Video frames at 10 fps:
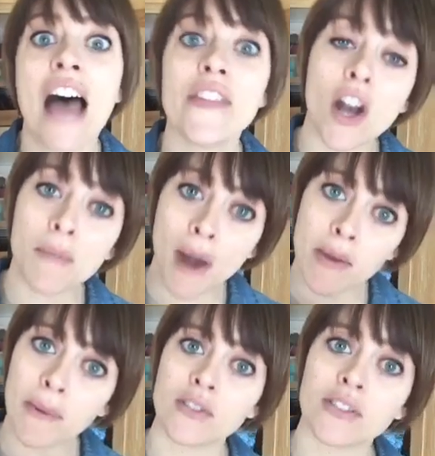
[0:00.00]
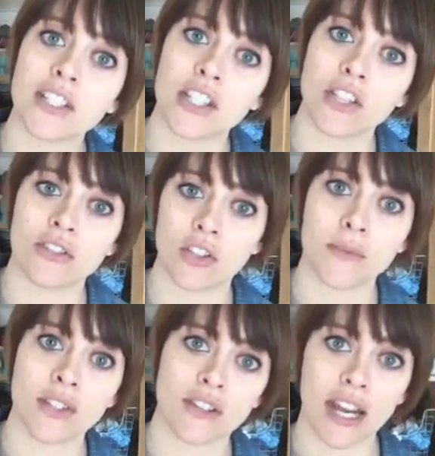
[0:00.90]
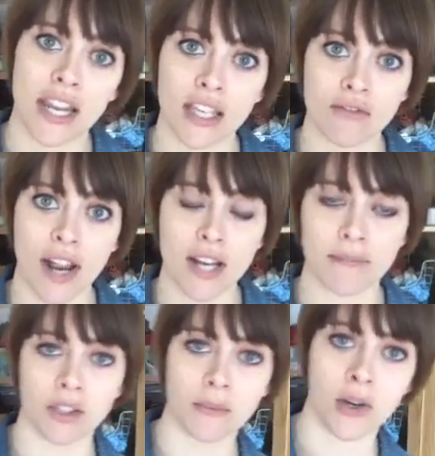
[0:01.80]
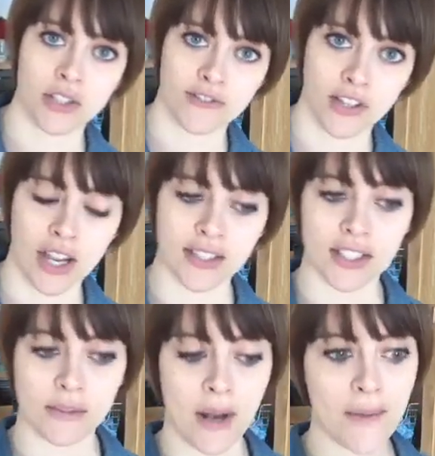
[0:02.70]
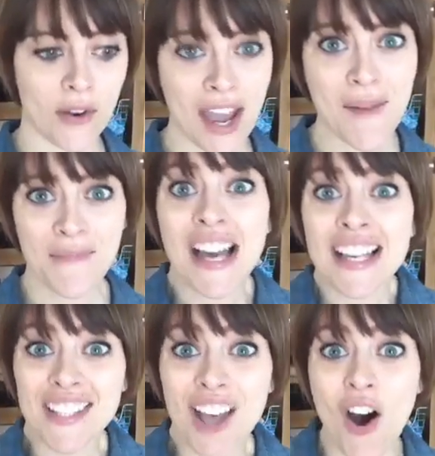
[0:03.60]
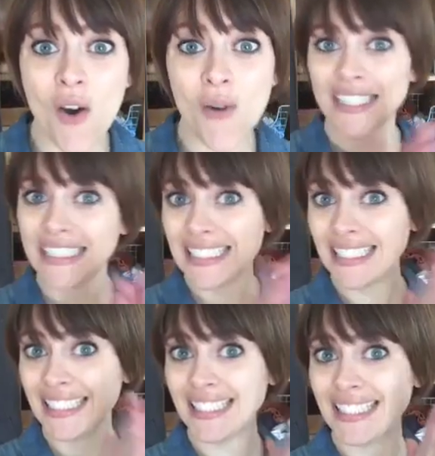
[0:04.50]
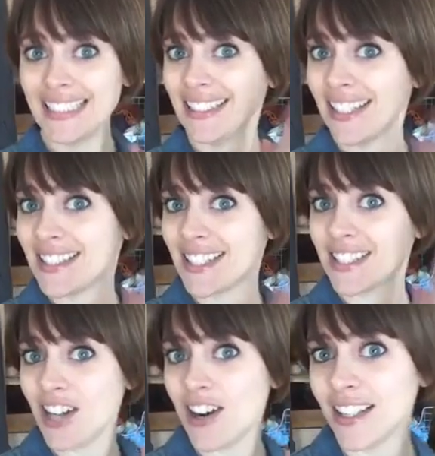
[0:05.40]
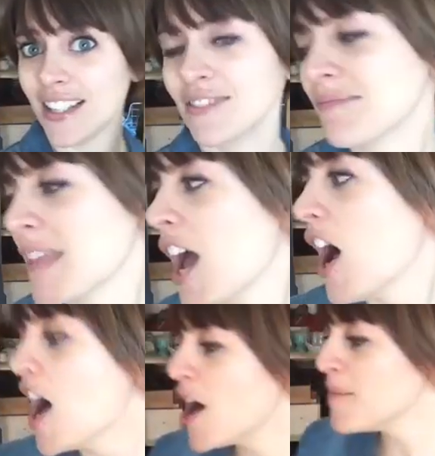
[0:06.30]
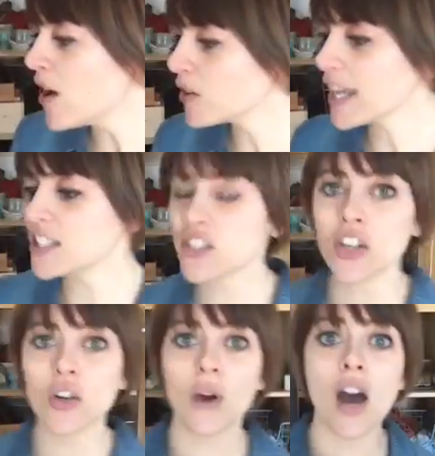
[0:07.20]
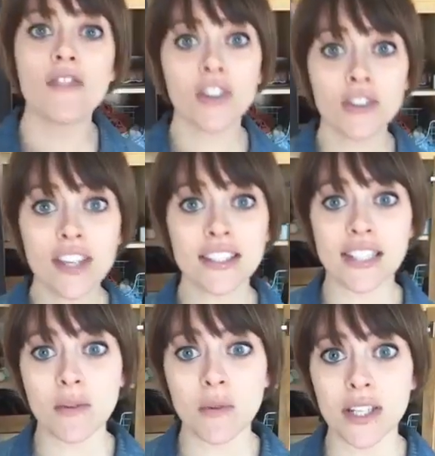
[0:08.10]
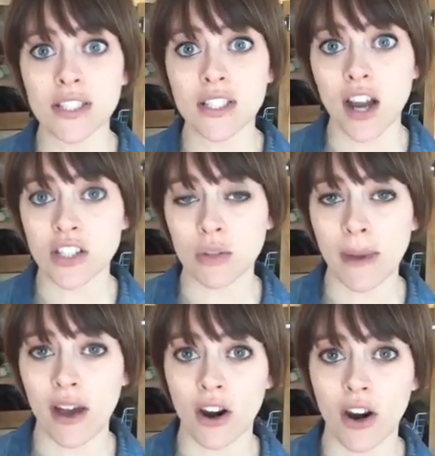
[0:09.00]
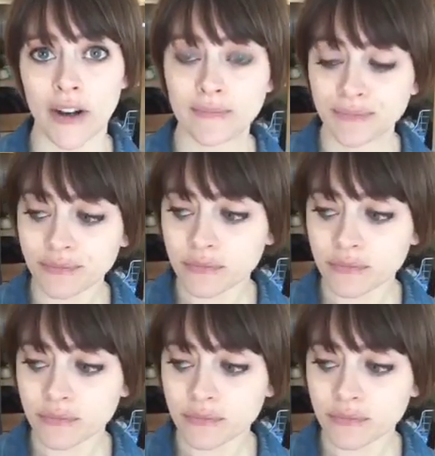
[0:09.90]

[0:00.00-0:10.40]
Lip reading: and then I'll probably post it to YouTube so that I can write up a little post for you guys as well. Okay, so let's get started. Okay, so a few things that I wanted to talk to you about are